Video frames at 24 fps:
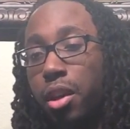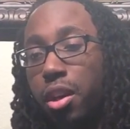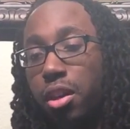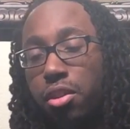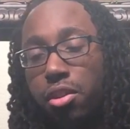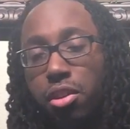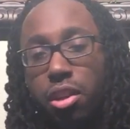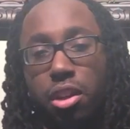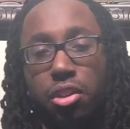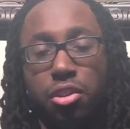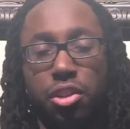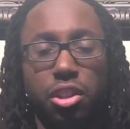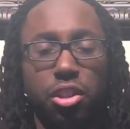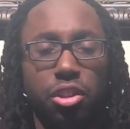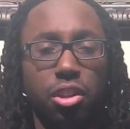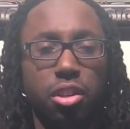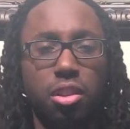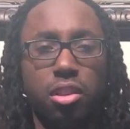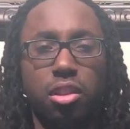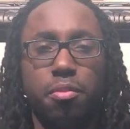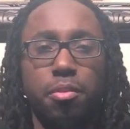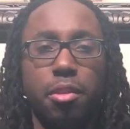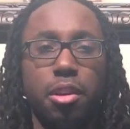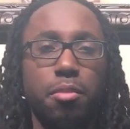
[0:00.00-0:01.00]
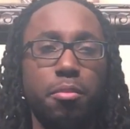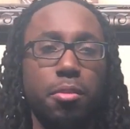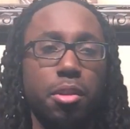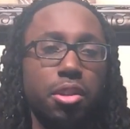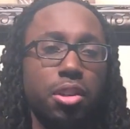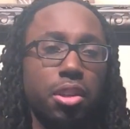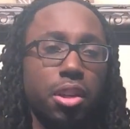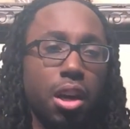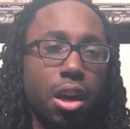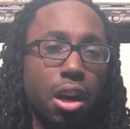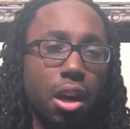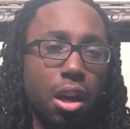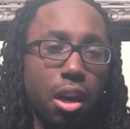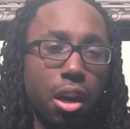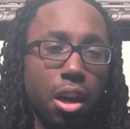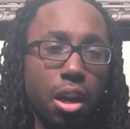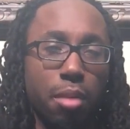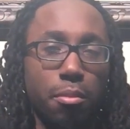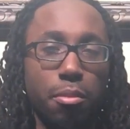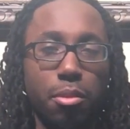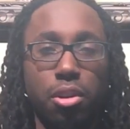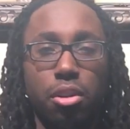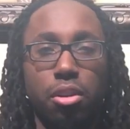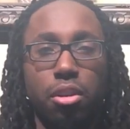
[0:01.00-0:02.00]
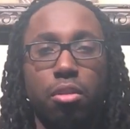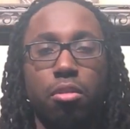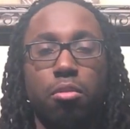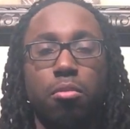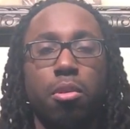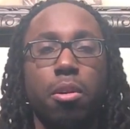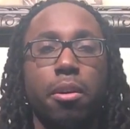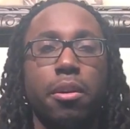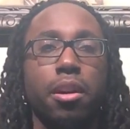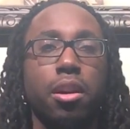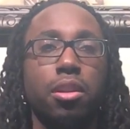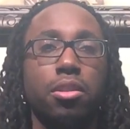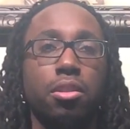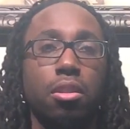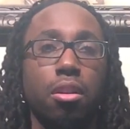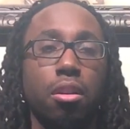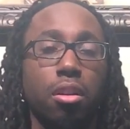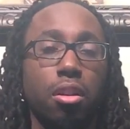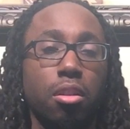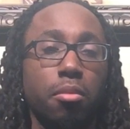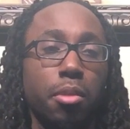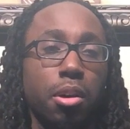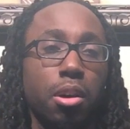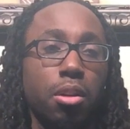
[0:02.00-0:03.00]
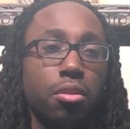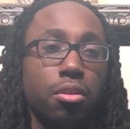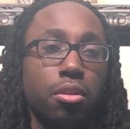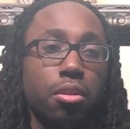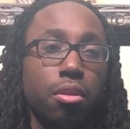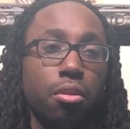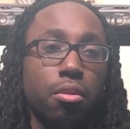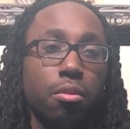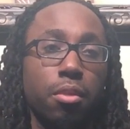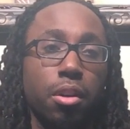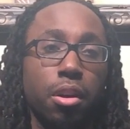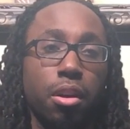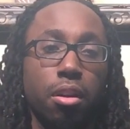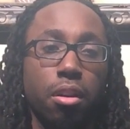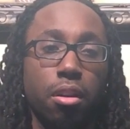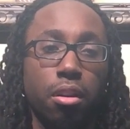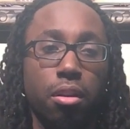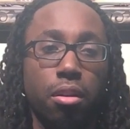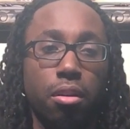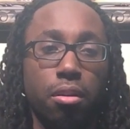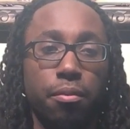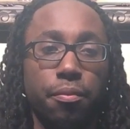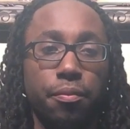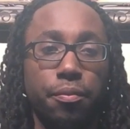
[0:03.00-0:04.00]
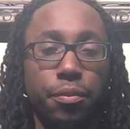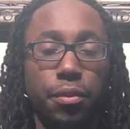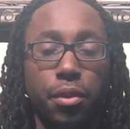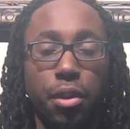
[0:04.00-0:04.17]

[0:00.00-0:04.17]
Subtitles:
She doesn't spend much time. You know, Mario's talking about, you know, well,